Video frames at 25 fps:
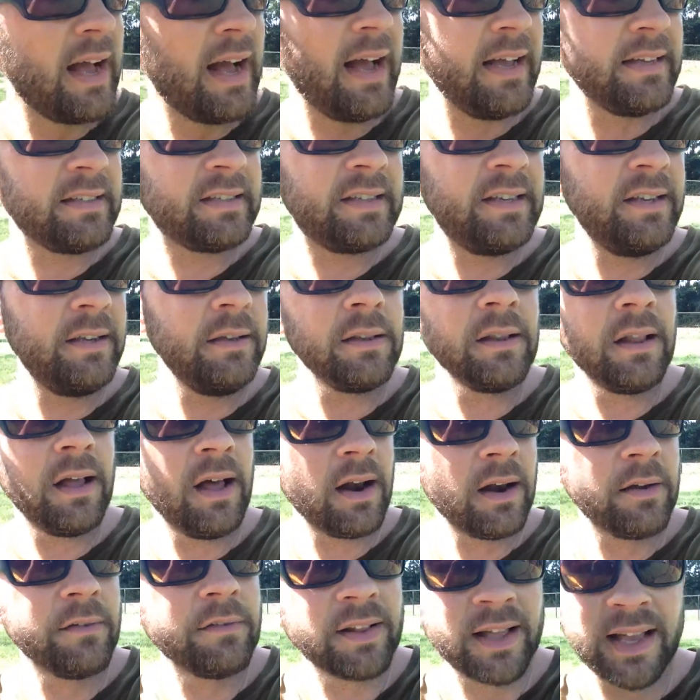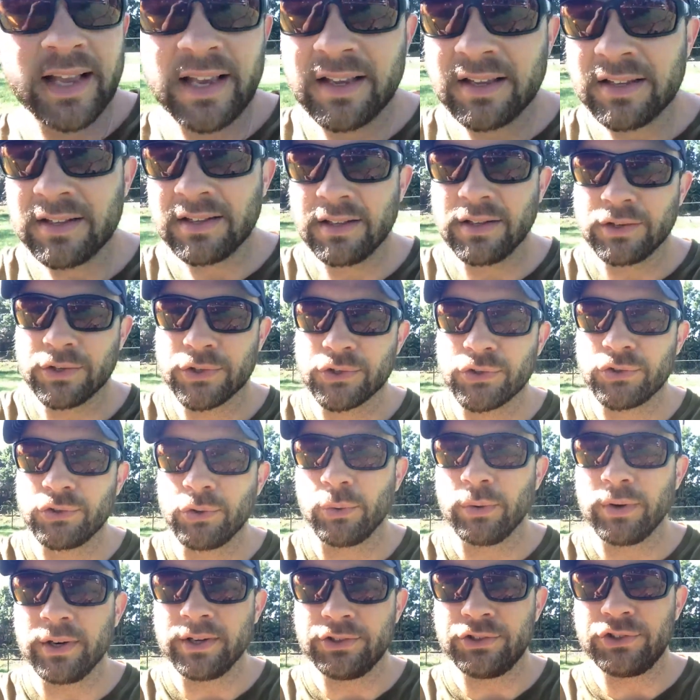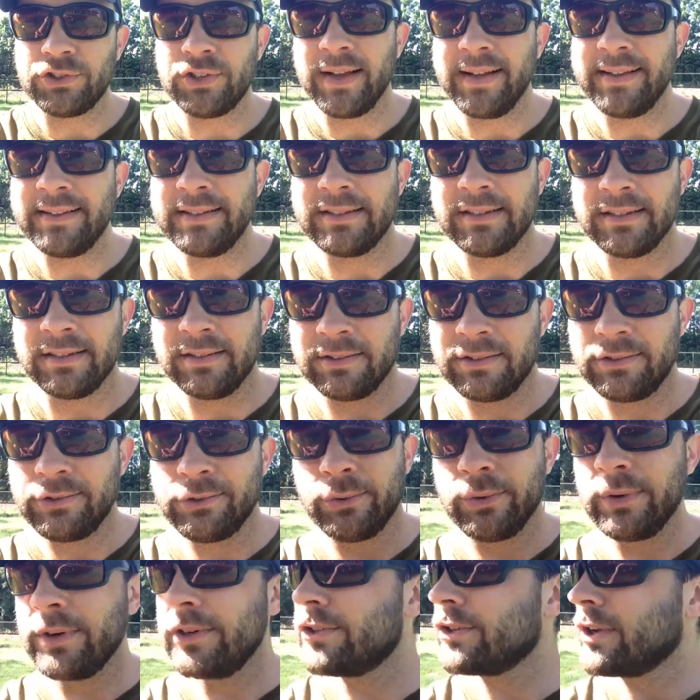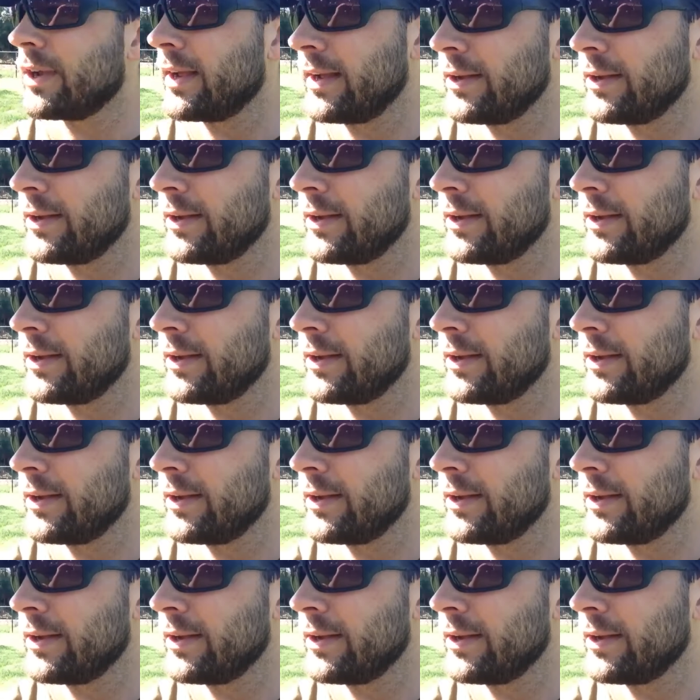I see a lot of like little storage sheds and storage